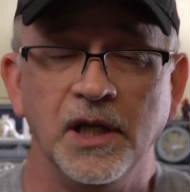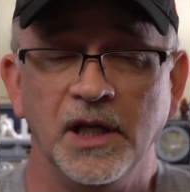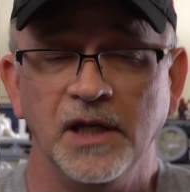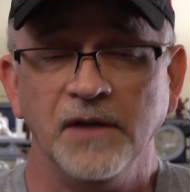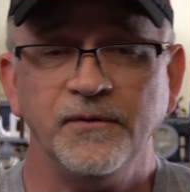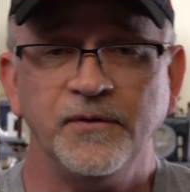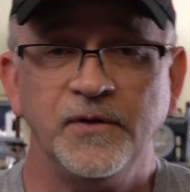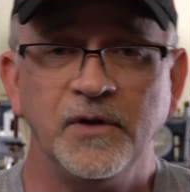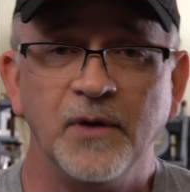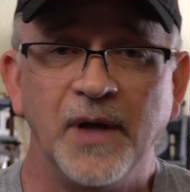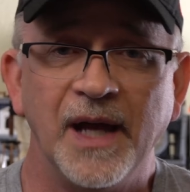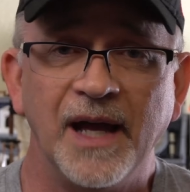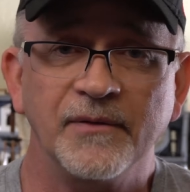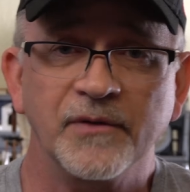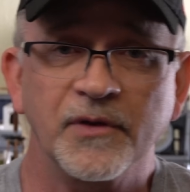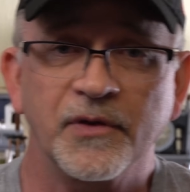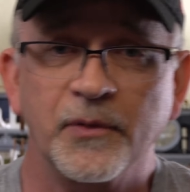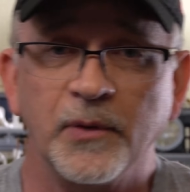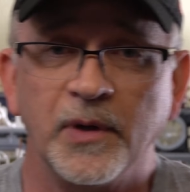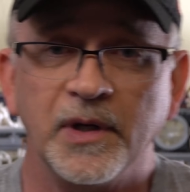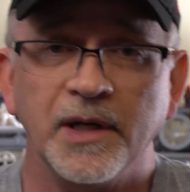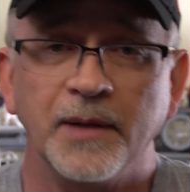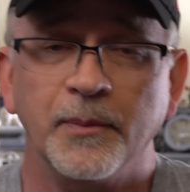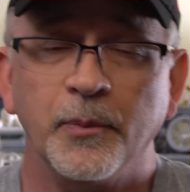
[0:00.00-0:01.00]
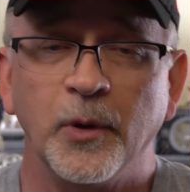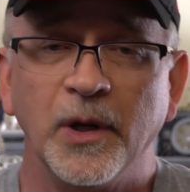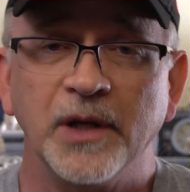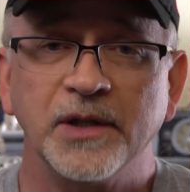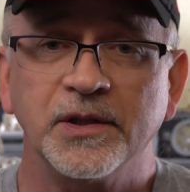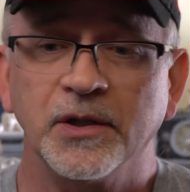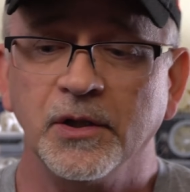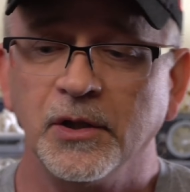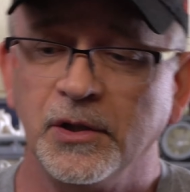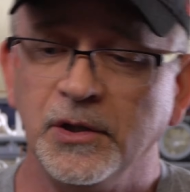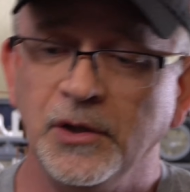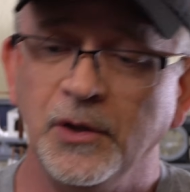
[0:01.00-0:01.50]
If you have a 3D
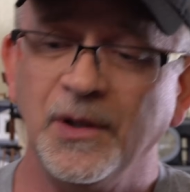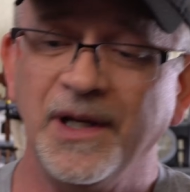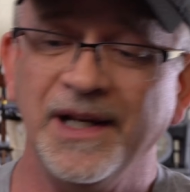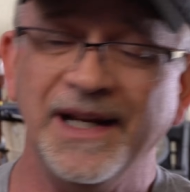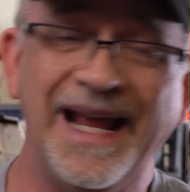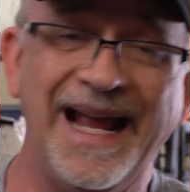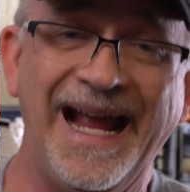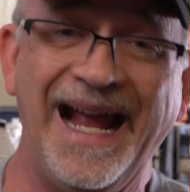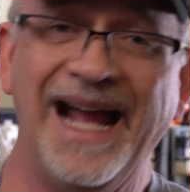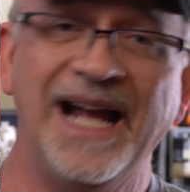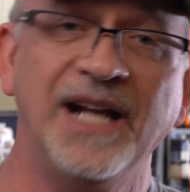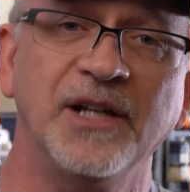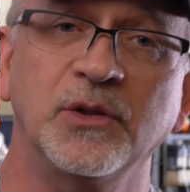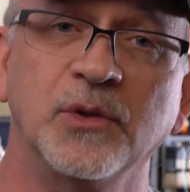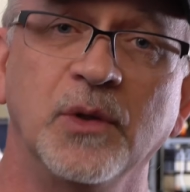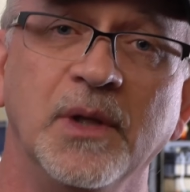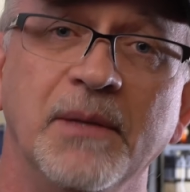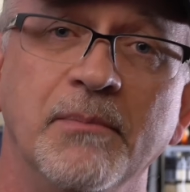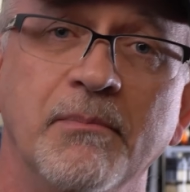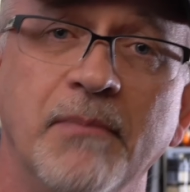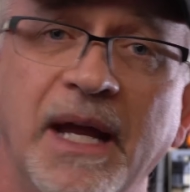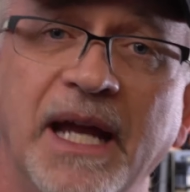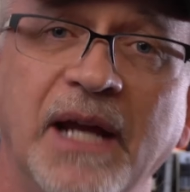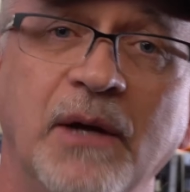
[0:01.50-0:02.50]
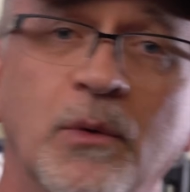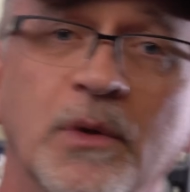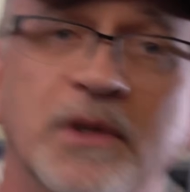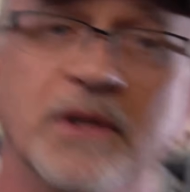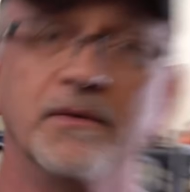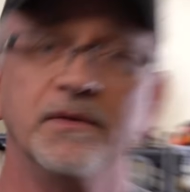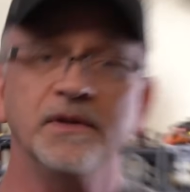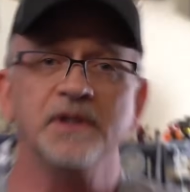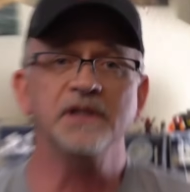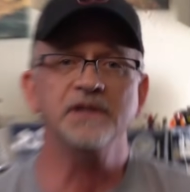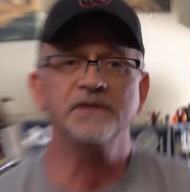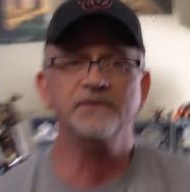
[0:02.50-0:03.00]
printer, you can actually make one
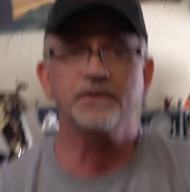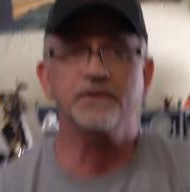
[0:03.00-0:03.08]
of these